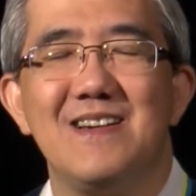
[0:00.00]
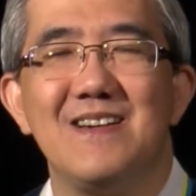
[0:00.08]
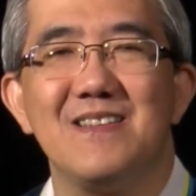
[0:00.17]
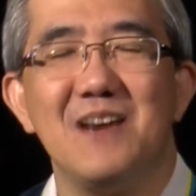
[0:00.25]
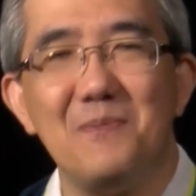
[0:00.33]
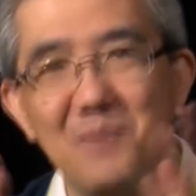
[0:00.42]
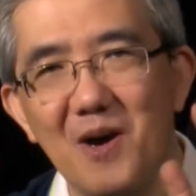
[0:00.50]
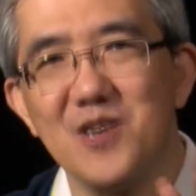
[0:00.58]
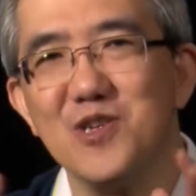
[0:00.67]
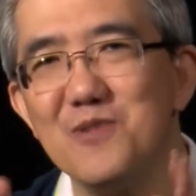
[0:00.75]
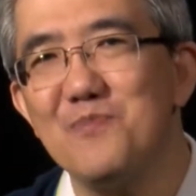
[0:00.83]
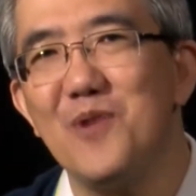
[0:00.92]
The
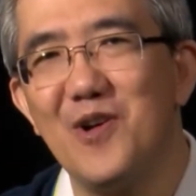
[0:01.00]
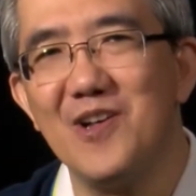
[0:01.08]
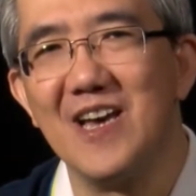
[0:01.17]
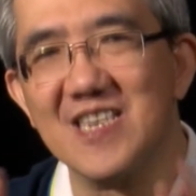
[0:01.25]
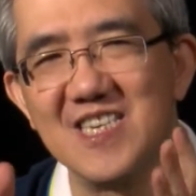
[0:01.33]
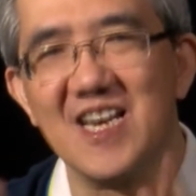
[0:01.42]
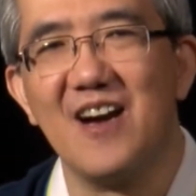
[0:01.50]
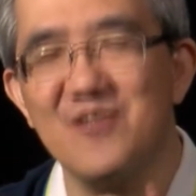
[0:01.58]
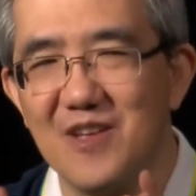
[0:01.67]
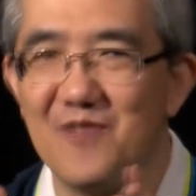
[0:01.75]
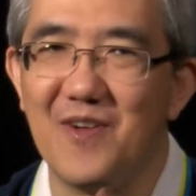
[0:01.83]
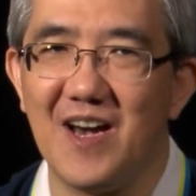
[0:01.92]
Apostle Paul has sound
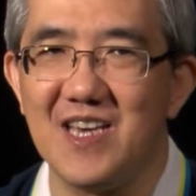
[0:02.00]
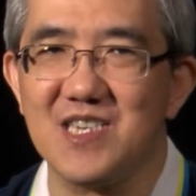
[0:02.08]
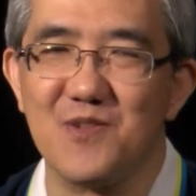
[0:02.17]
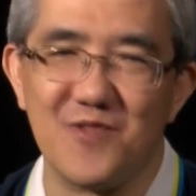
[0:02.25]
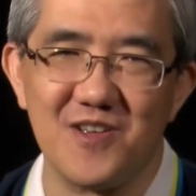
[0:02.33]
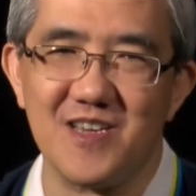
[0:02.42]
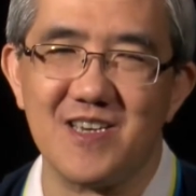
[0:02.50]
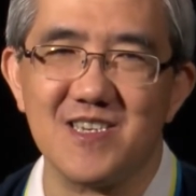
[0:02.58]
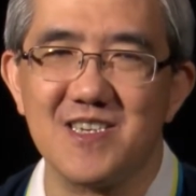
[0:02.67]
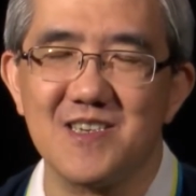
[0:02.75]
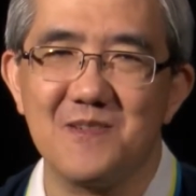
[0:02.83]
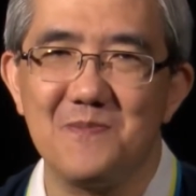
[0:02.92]
advice for
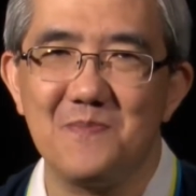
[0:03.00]
this.